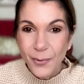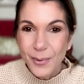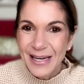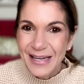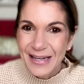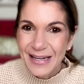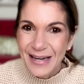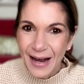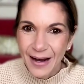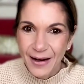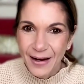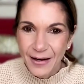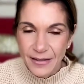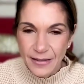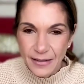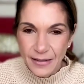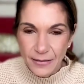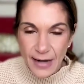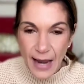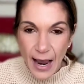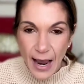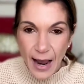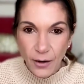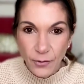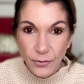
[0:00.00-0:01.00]
we
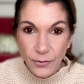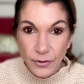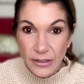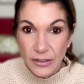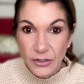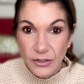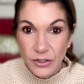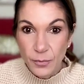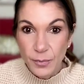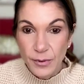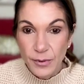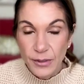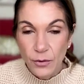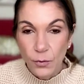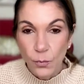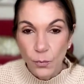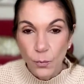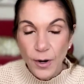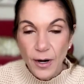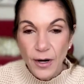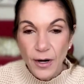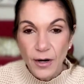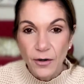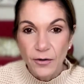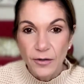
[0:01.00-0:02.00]
now need to be
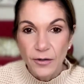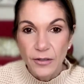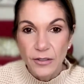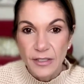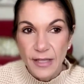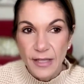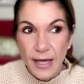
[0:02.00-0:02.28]
aware is